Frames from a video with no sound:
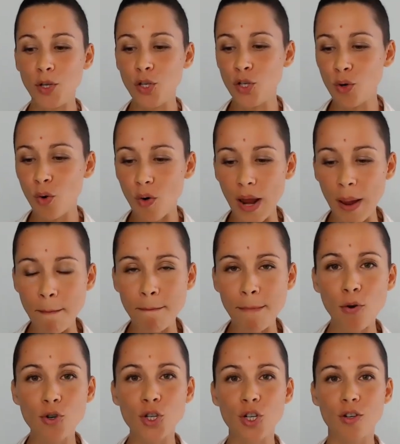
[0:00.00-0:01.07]
Your
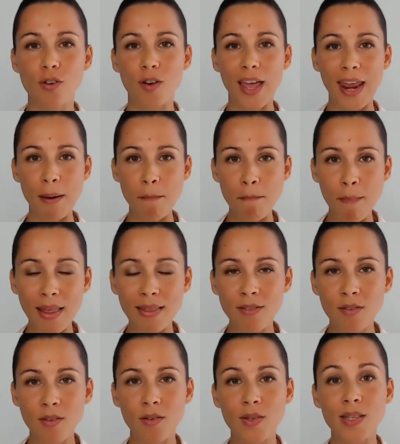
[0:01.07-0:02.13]
emotional and
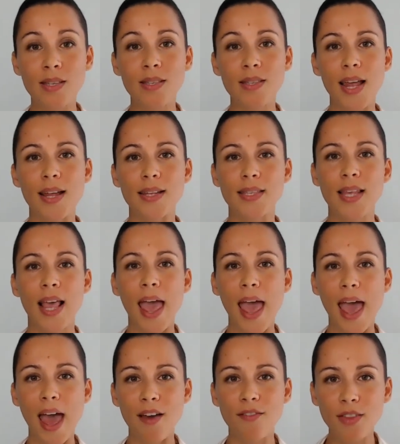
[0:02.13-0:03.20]
mental states
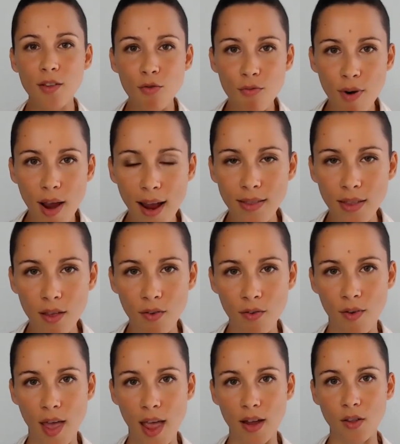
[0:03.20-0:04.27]
have a direct
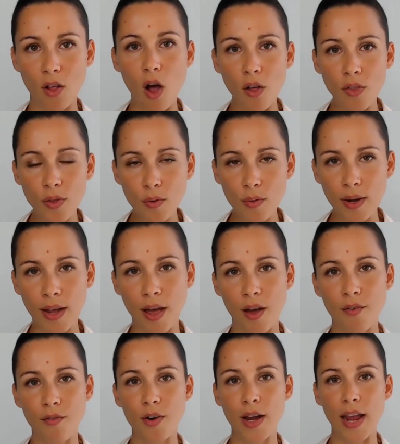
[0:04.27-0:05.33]
effect on the
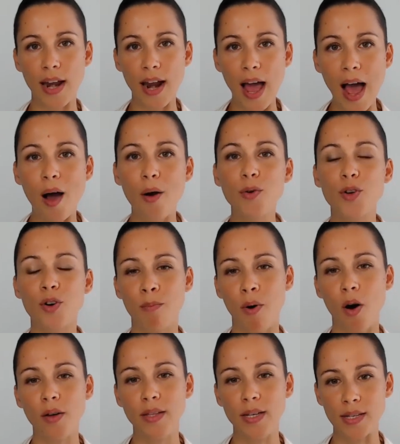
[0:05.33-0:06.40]
recovery and how your
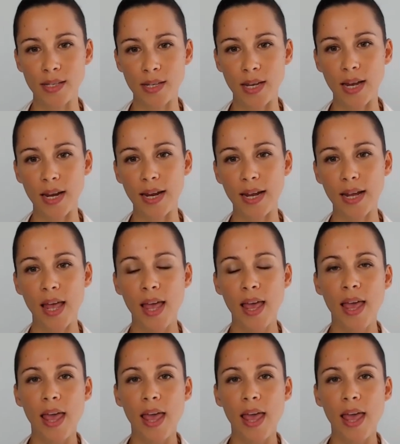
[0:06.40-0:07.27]
body is healing.